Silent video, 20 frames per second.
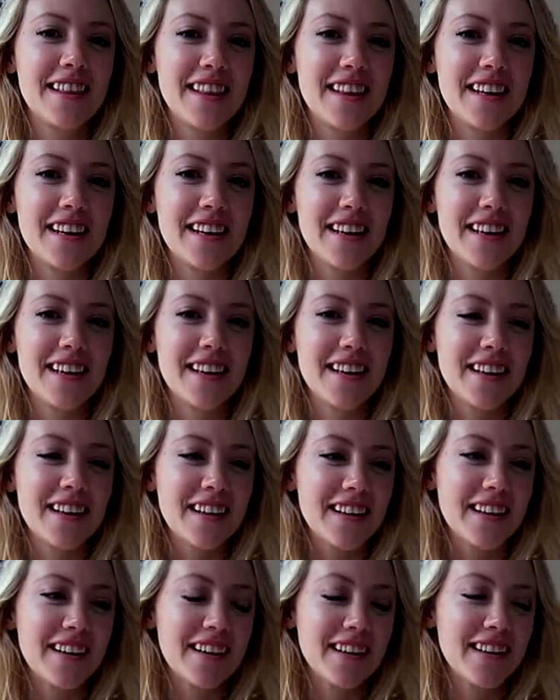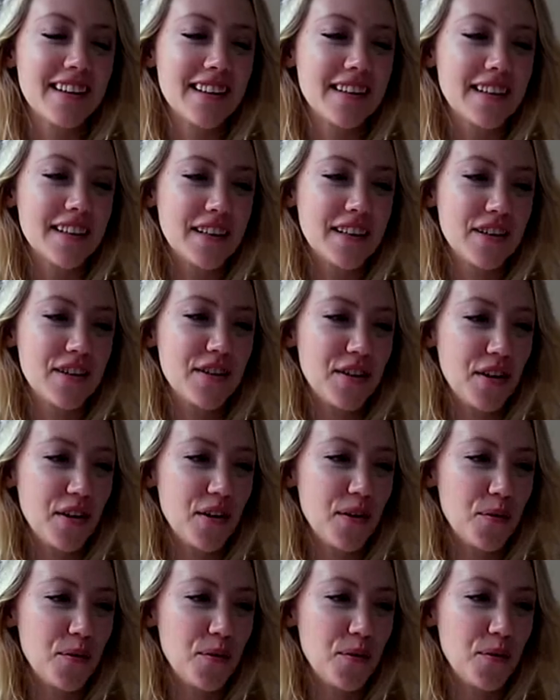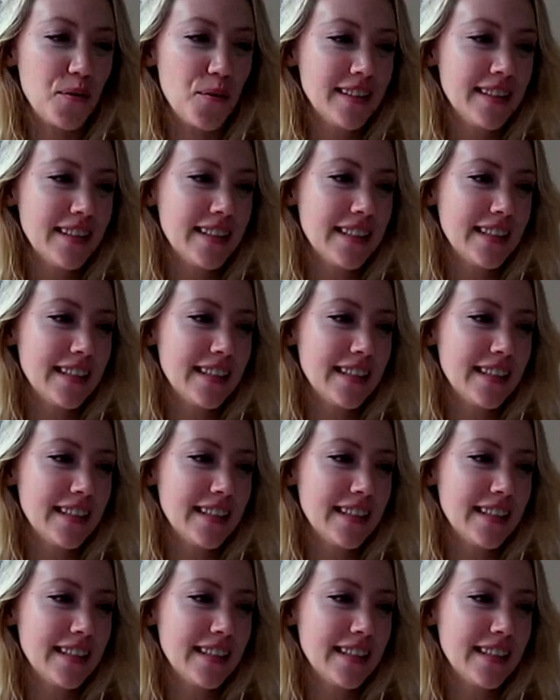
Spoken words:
The third one,